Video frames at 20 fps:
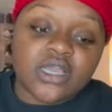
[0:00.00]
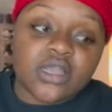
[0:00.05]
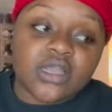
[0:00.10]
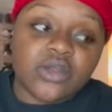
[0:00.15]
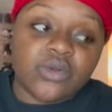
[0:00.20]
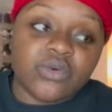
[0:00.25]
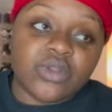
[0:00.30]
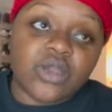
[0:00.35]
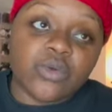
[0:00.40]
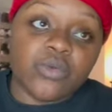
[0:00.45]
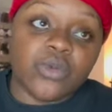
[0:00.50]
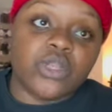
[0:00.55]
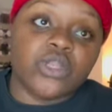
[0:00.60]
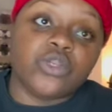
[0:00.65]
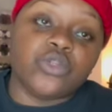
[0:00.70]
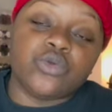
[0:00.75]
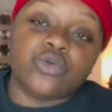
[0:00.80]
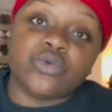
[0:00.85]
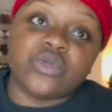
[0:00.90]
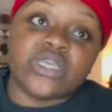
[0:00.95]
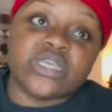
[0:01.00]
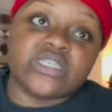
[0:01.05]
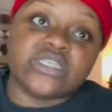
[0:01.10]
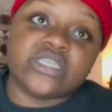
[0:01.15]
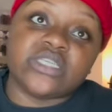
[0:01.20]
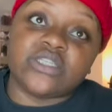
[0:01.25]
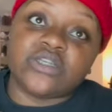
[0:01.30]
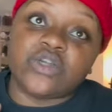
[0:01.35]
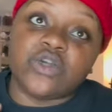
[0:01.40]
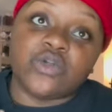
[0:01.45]
what I want to do is
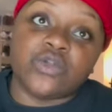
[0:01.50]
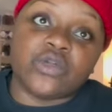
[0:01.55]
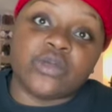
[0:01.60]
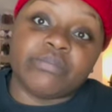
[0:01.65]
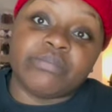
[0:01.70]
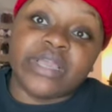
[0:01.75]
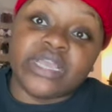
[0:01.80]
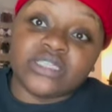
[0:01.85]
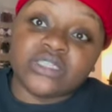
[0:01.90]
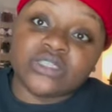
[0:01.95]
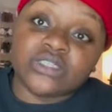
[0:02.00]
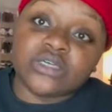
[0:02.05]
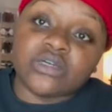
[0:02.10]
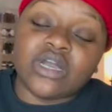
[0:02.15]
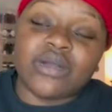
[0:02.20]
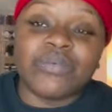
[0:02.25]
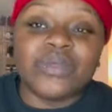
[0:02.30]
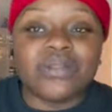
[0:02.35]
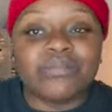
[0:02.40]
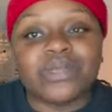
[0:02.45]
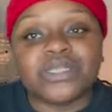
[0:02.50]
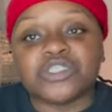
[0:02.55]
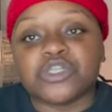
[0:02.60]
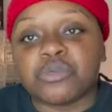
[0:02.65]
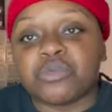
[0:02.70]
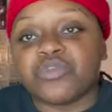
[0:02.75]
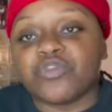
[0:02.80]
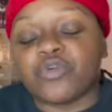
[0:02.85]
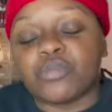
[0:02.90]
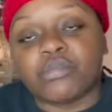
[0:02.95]
either go to Mexico. I've been to Mexico
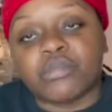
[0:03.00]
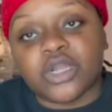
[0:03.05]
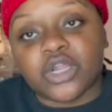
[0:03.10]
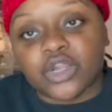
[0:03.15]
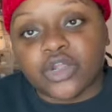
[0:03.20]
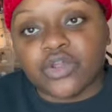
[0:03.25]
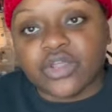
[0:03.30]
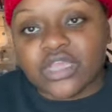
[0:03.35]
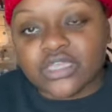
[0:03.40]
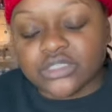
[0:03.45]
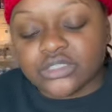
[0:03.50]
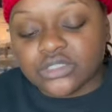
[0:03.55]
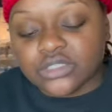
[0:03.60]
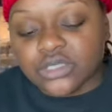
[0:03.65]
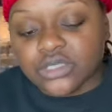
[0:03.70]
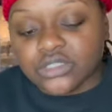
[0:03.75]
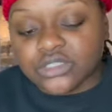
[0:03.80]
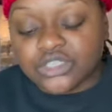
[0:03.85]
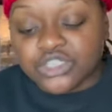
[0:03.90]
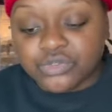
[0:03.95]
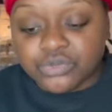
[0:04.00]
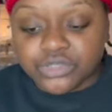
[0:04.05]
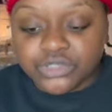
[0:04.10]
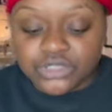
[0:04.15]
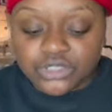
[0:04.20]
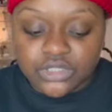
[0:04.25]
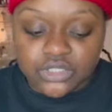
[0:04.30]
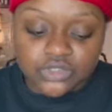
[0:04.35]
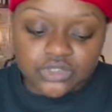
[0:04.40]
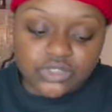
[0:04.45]
before, but my girl hasn't gone and she wants
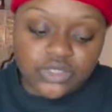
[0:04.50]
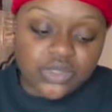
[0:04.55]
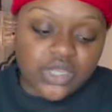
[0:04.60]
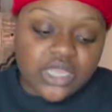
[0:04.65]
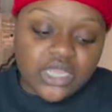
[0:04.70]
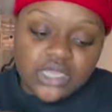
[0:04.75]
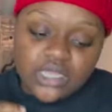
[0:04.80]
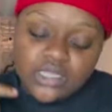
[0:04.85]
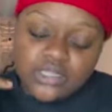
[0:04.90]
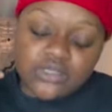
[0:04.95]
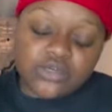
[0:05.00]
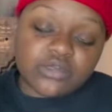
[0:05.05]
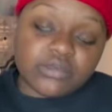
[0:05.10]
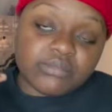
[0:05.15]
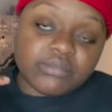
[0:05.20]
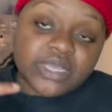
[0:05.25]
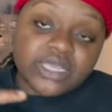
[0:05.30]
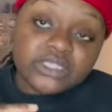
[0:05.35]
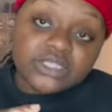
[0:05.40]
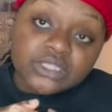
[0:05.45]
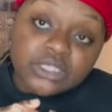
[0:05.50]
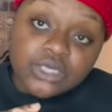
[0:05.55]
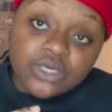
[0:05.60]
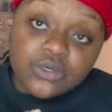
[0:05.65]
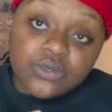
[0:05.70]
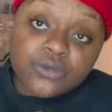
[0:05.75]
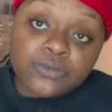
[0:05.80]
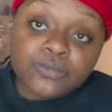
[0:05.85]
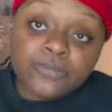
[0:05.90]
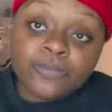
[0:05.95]
to go. So either go to
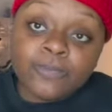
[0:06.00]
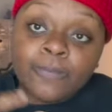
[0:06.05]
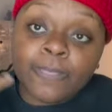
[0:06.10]
Mexico